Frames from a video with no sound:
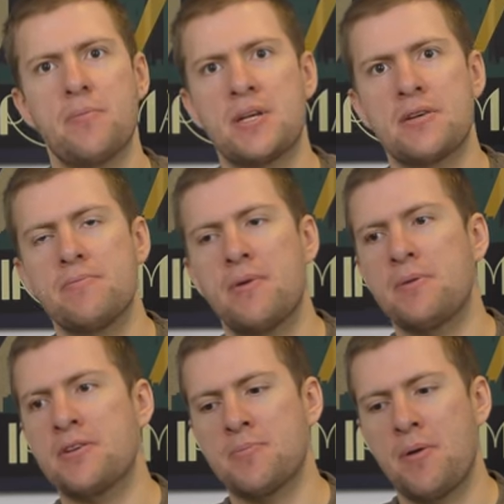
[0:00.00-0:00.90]
Because but
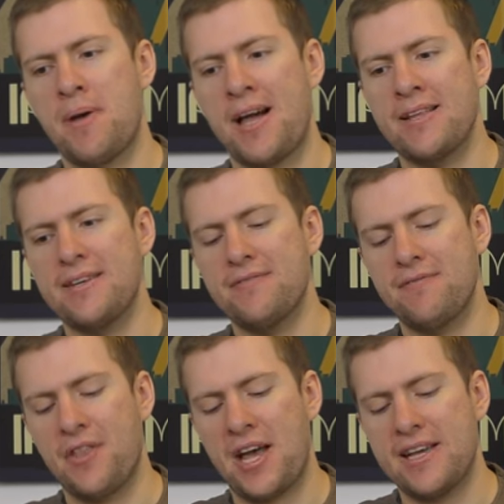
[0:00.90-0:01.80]
because my palate for
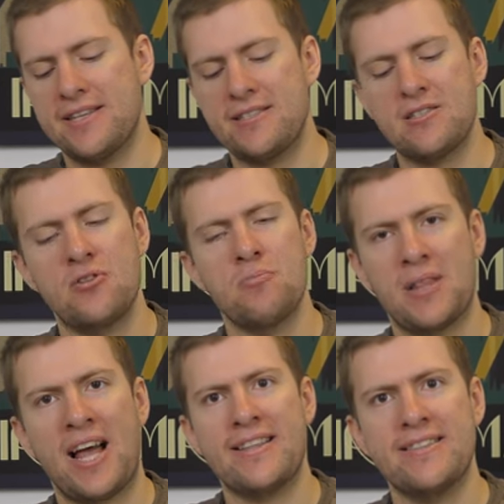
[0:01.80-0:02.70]
that is so
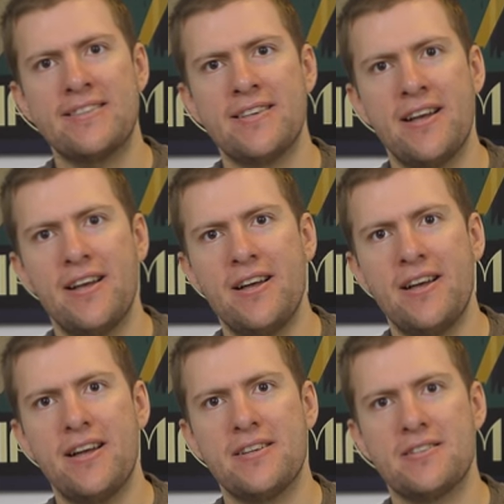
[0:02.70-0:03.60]
bland,
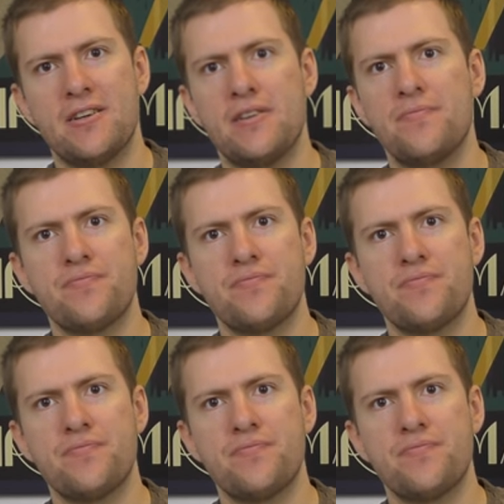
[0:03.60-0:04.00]
it's like,